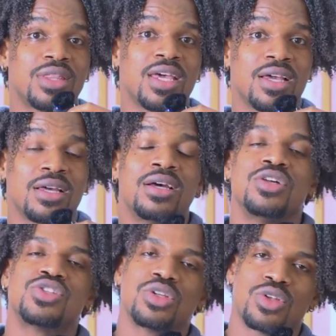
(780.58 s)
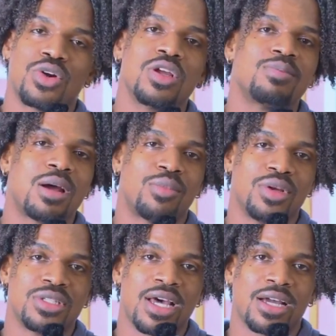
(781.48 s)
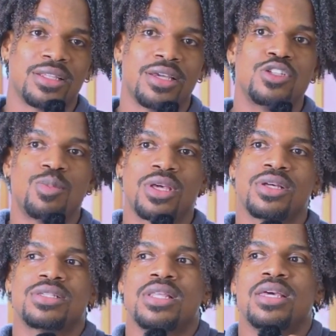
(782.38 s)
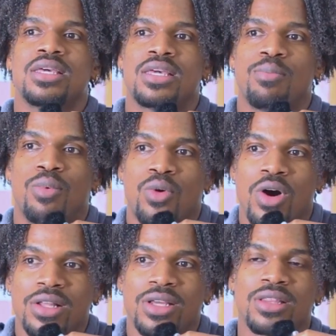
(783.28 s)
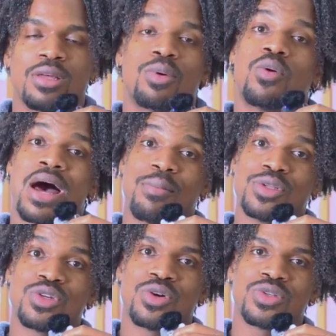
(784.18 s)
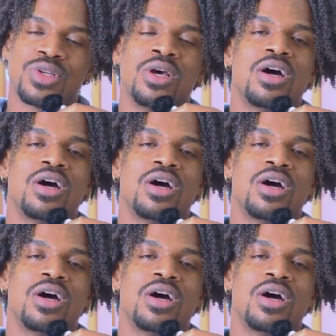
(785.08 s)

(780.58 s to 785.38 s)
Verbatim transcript: thing to learn memory techniques because they broaden the parameters